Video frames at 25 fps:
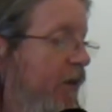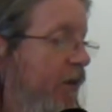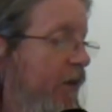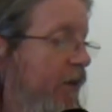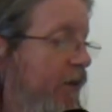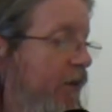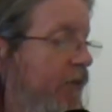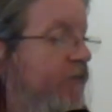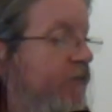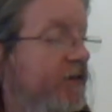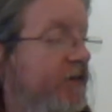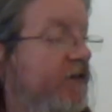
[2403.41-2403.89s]

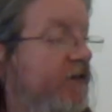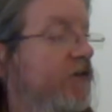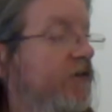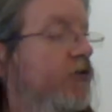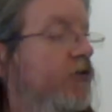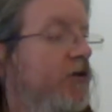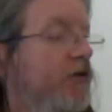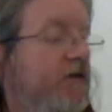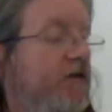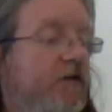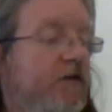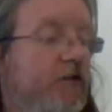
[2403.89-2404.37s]
This is
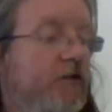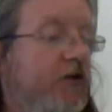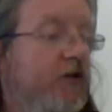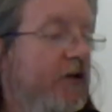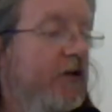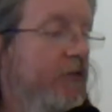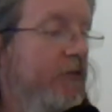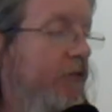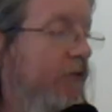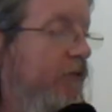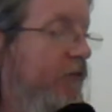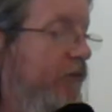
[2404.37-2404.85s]
just a
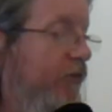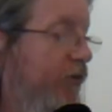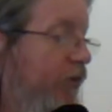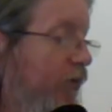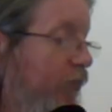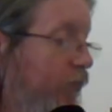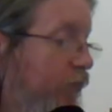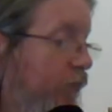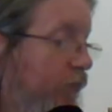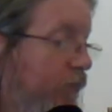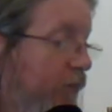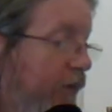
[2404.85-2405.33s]
general
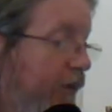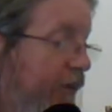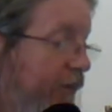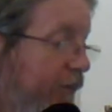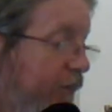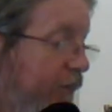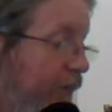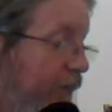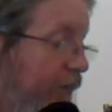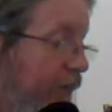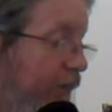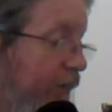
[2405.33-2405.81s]

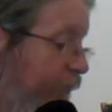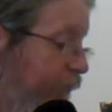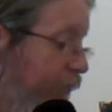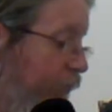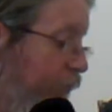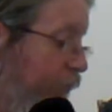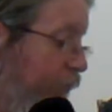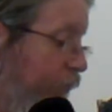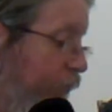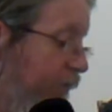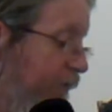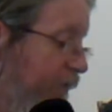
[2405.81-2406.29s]
guideline, of
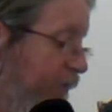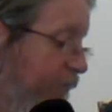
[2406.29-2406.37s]
course.